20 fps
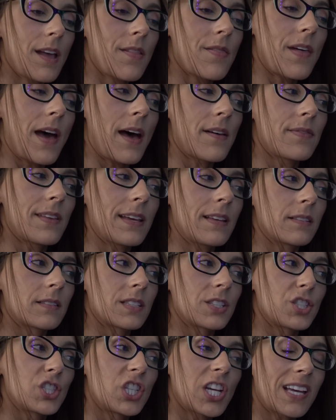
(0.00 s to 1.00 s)
that they
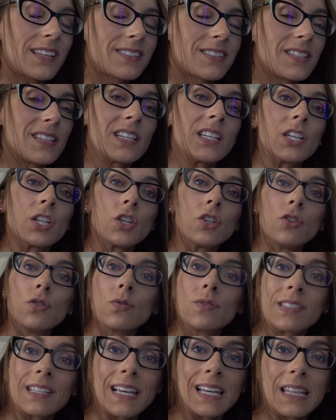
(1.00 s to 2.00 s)
suggested
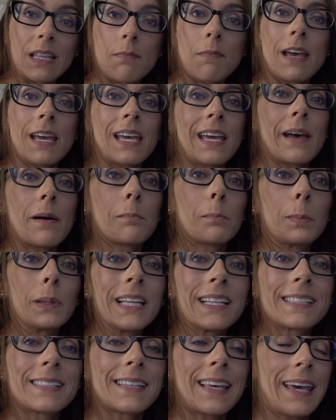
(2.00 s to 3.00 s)
using the Mayhem
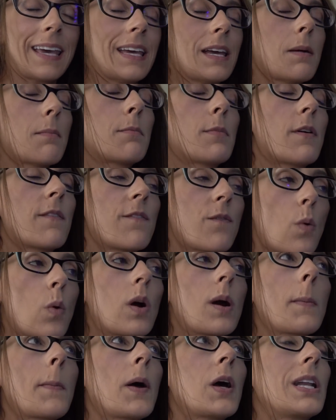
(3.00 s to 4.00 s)
Blitz kit
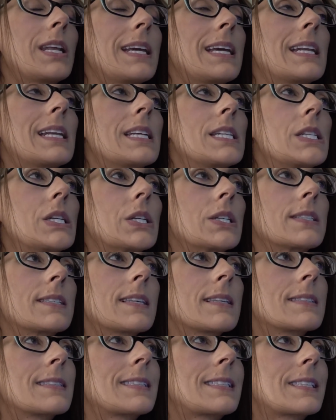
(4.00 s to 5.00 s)
before putting it into your
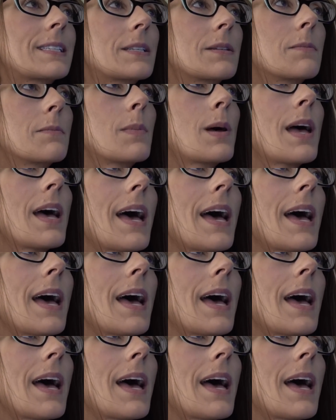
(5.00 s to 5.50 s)
system.